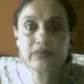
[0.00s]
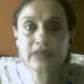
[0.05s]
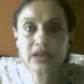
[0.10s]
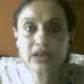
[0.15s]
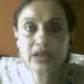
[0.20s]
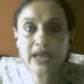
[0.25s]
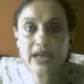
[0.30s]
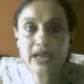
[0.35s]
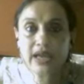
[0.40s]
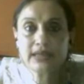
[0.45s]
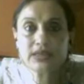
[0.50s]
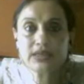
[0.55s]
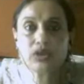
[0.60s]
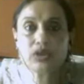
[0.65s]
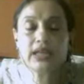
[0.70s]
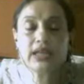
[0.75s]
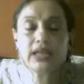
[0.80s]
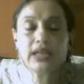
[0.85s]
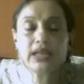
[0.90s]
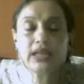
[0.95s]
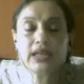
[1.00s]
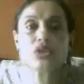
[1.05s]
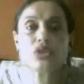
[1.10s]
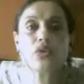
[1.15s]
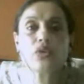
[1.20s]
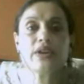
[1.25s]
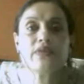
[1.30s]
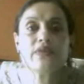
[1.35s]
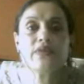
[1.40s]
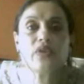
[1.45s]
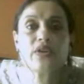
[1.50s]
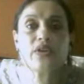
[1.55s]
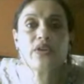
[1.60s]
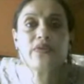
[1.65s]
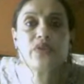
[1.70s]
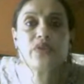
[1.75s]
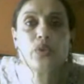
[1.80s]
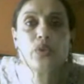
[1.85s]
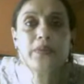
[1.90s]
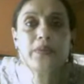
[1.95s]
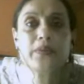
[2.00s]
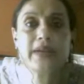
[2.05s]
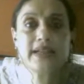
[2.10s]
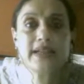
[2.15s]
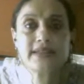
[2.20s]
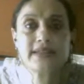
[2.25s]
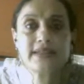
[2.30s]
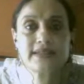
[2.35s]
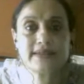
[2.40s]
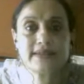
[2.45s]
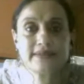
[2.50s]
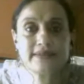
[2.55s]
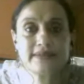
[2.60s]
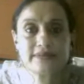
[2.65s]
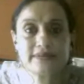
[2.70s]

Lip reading: Okay, so let's do it for a few minutes.